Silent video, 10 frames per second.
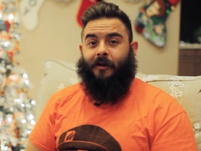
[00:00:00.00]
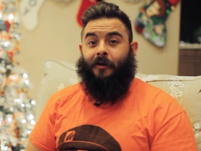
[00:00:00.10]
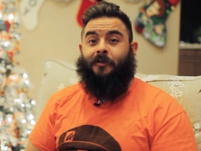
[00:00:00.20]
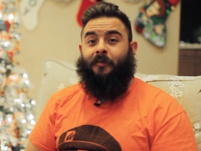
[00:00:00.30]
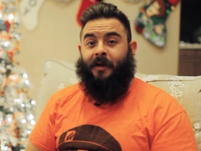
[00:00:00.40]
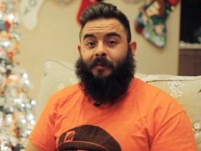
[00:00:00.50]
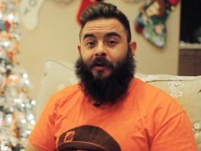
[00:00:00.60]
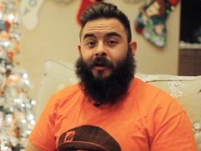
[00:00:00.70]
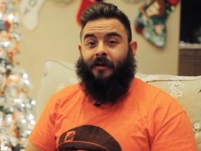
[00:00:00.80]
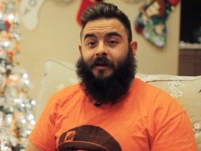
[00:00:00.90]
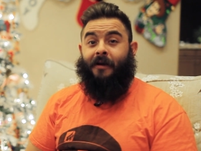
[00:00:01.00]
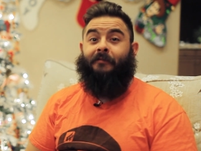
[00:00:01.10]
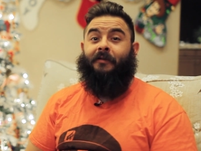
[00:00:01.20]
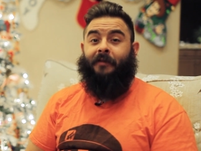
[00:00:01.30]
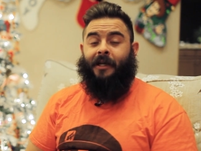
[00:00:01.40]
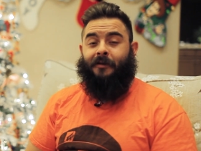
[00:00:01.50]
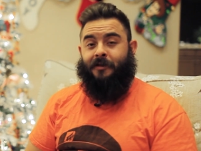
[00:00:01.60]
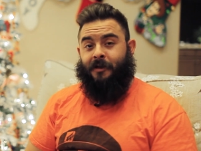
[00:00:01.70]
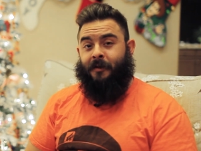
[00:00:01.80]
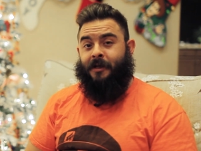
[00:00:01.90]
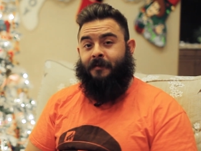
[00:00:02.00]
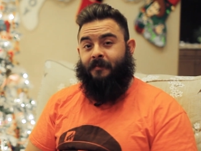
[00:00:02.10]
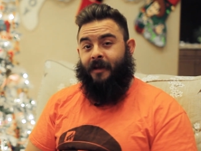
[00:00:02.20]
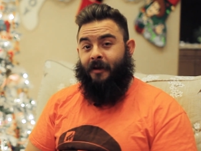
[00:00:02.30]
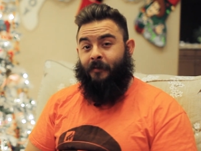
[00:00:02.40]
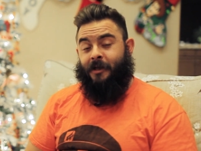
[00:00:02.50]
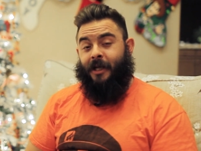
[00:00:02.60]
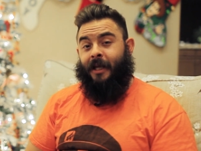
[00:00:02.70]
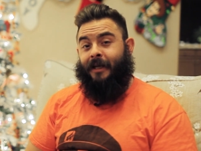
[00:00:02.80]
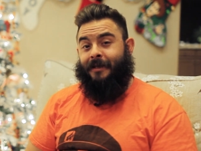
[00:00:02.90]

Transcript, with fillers: also be a part of the video series, which I think